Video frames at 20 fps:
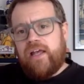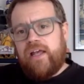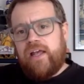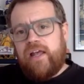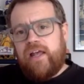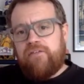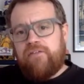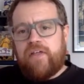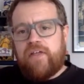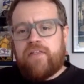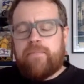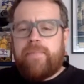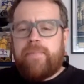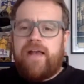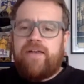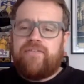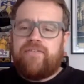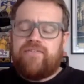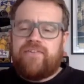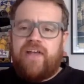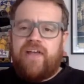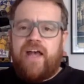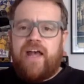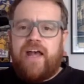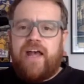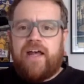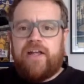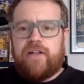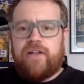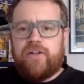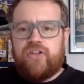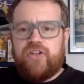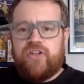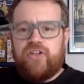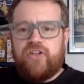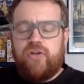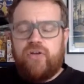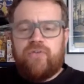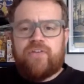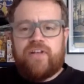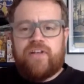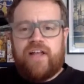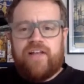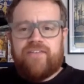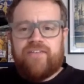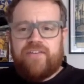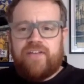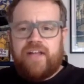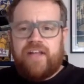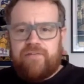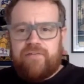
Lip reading: if they're the best at utilising that